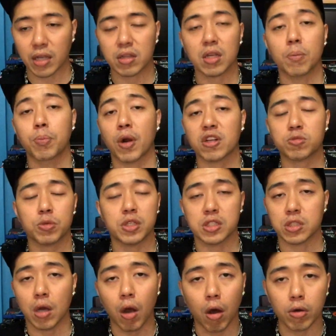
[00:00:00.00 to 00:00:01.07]
I think a brass breech
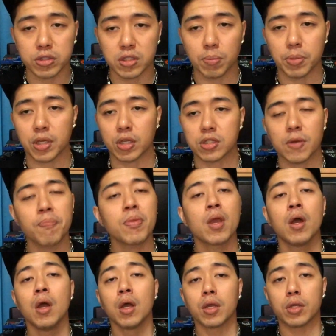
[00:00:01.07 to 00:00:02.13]
is awesome because,
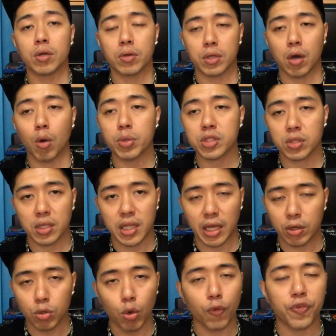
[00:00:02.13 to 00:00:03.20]
you know, you're always gonna
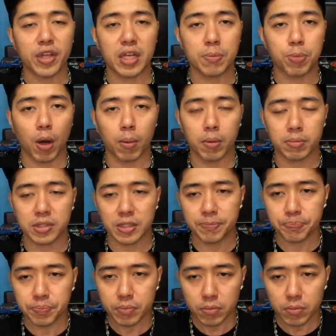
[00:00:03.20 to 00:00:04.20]
get no feeding problems